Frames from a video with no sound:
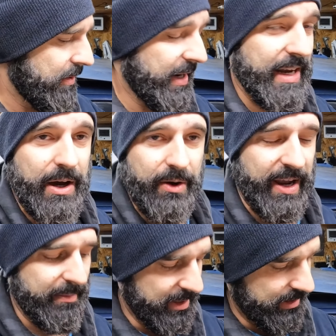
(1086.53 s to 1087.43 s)
Right now I don't
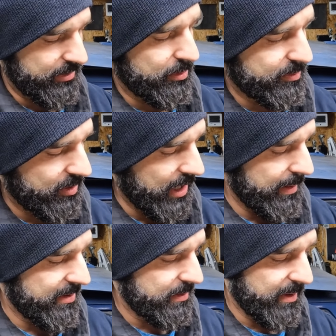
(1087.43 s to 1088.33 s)
have many
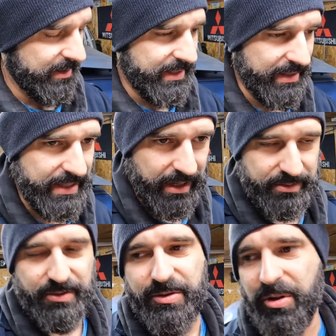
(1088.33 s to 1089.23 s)
subscribers, about
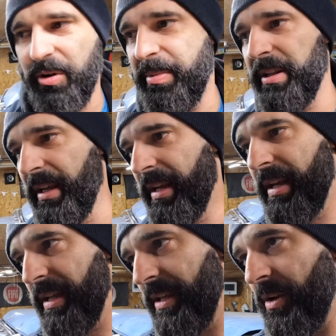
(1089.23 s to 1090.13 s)
10,000 or so, but
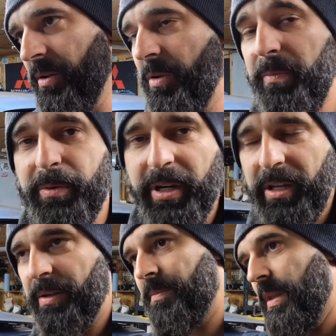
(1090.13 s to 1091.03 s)
you know,
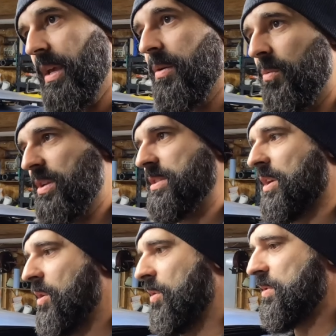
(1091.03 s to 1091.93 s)
hopefully once he
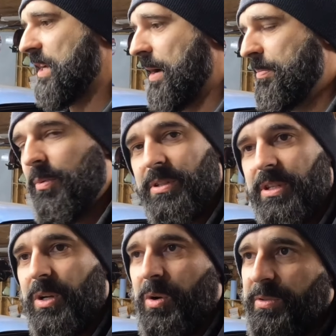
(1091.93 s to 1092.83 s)
grows up,
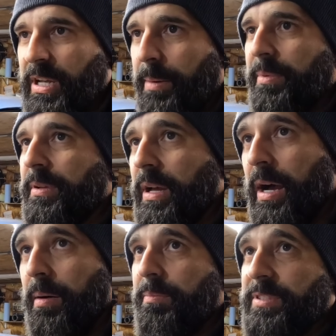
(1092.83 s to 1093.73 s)

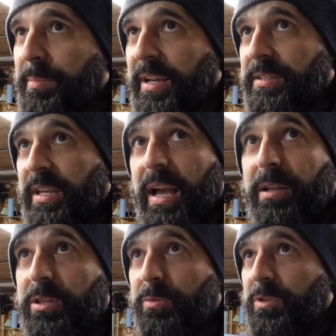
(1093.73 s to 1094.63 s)
some might say
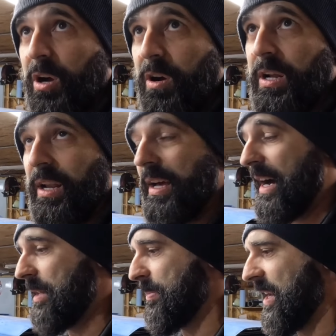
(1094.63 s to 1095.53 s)
I talk a
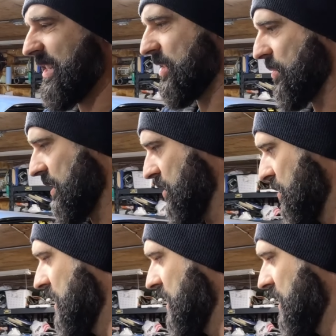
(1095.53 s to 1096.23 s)
lot, but I just want to do